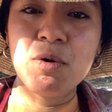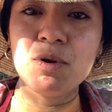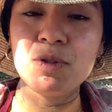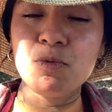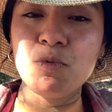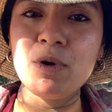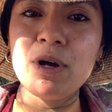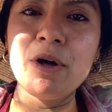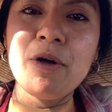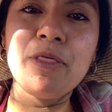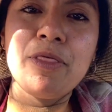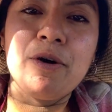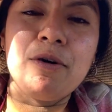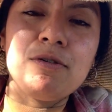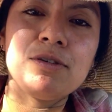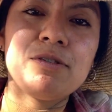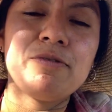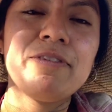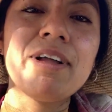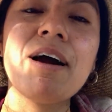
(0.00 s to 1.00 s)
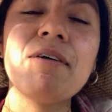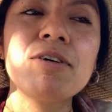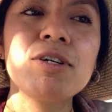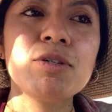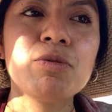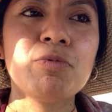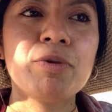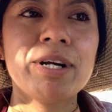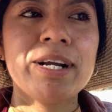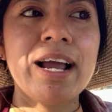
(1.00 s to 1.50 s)
will those
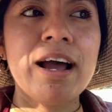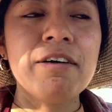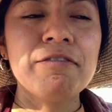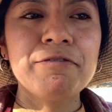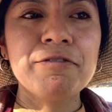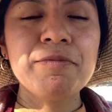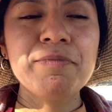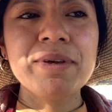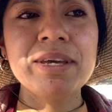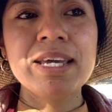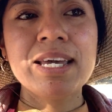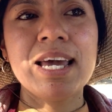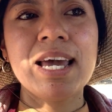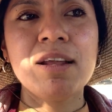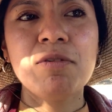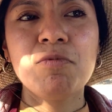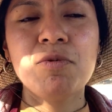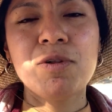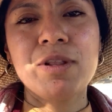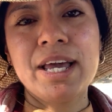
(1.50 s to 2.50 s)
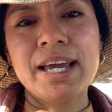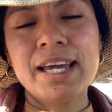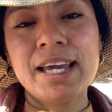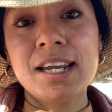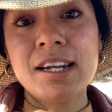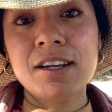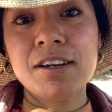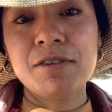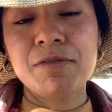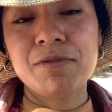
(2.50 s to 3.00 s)
flowers work out for me, and will I get
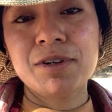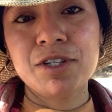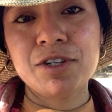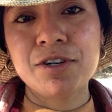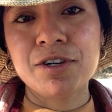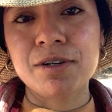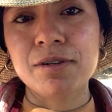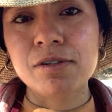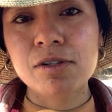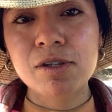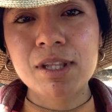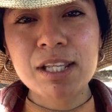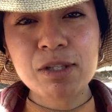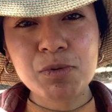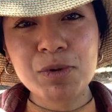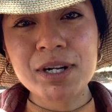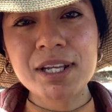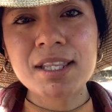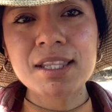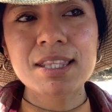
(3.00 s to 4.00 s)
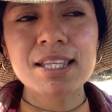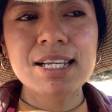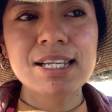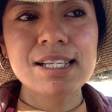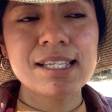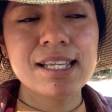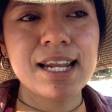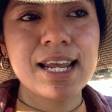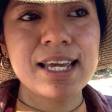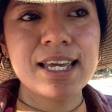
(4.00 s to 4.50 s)
a good return? So that's one of the
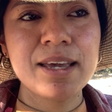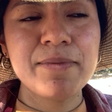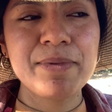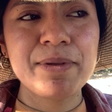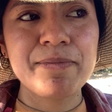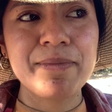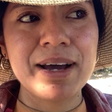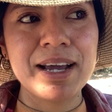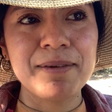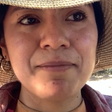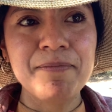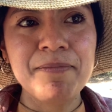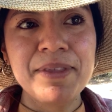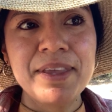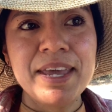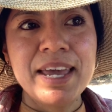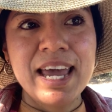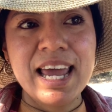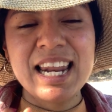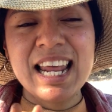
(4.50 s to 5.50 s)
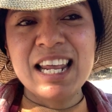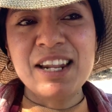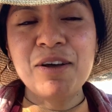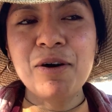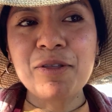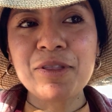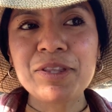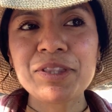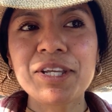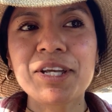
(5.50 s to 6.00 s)
things that I keep in mind. And I know
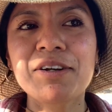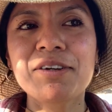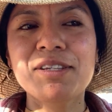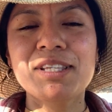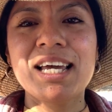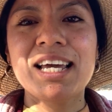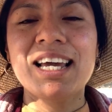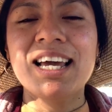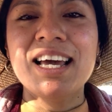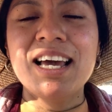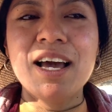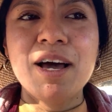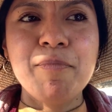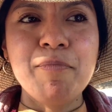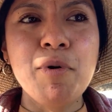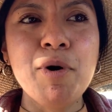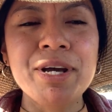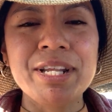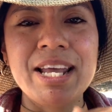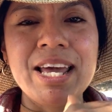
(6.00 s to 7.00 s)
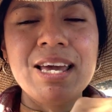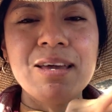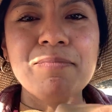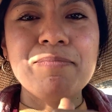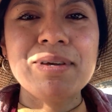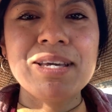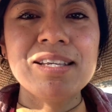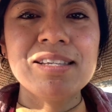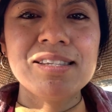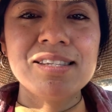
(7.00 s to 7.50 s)
that there's point A,
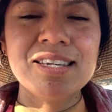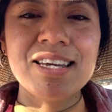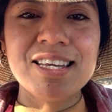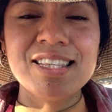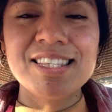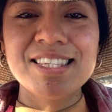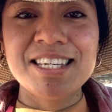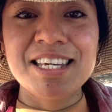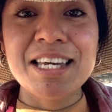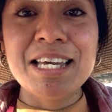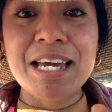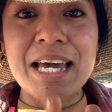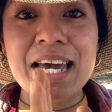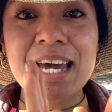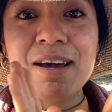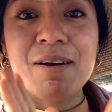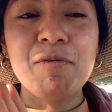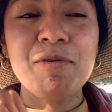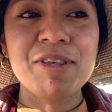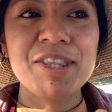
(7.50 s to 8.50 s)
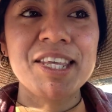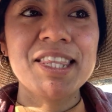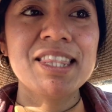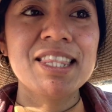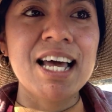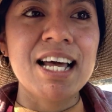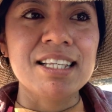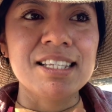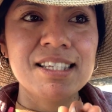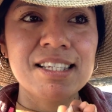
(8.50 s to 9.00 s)
B, C, and D within
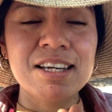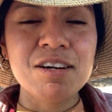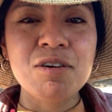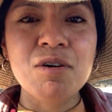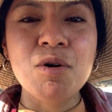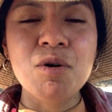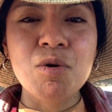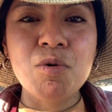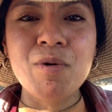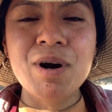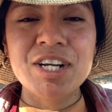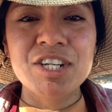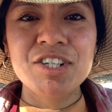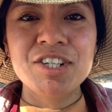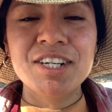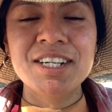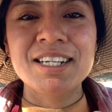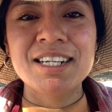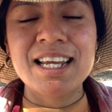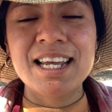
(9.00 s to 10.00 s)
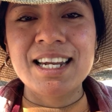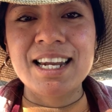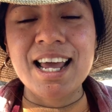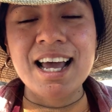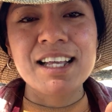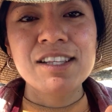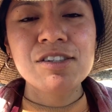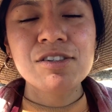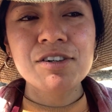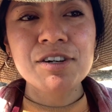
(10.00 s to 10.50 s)
that single question and
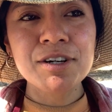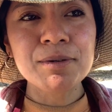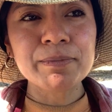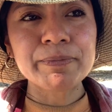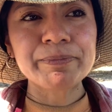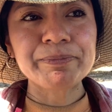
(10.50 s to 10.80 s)
answer,